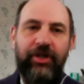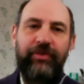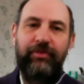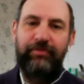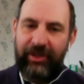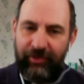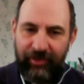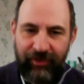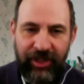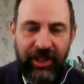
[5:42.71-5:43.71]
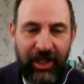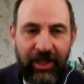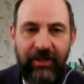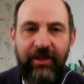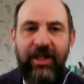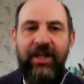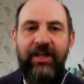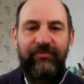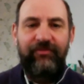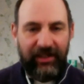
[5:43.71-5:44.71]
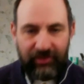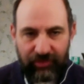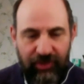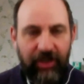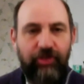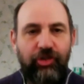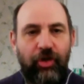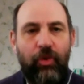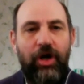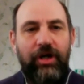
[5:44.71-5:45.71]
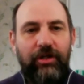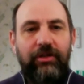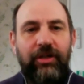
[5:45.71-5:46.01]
over the period of a year, that takes a while.